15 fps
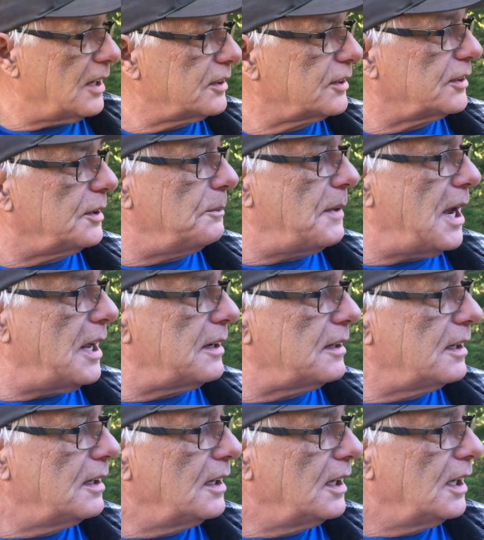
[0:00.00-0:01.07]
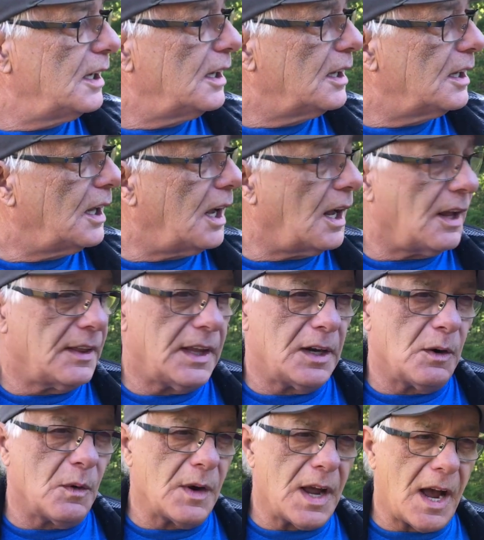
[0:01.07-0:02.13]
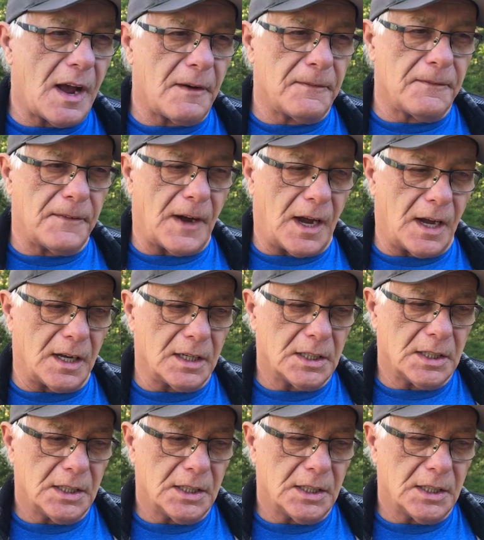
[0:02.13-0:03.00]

cement. Uh, they don't have, uh,